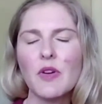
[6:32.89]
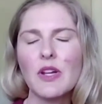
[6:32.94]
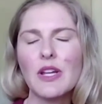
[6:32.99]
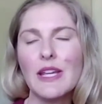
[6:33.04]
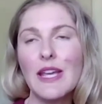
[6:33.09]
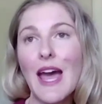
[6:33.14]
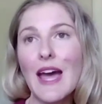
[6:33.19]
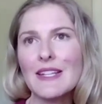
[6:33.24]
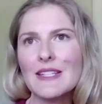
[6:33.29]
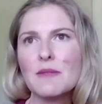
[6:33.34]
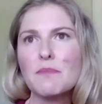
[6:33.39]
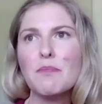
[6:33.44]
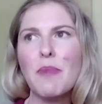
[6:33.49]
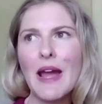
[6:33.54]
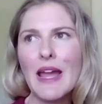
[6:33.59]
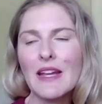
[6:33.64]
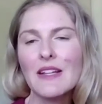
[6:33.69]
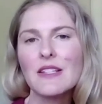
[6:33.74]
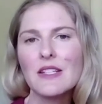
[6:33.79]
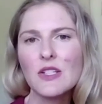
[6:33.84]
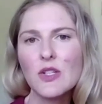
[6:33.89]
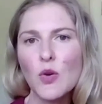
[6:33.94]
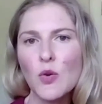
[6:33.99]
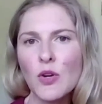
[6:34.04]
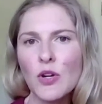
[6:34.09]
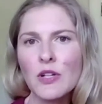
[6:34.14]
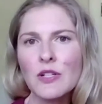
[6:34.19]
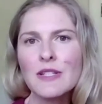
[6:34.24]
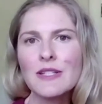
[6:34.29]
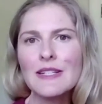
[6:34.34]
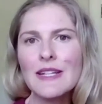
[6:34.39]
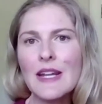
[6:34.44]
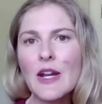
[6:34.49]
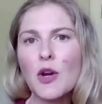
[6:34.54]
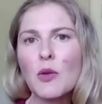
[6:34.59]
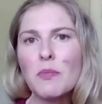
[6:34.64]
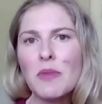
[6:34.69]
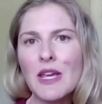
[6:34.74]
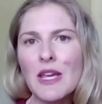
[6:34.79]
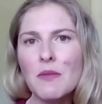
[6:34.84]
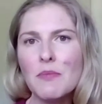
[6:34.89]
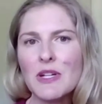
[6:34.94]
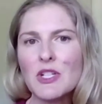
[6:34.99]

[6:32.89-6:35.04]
yes, bike stores near me,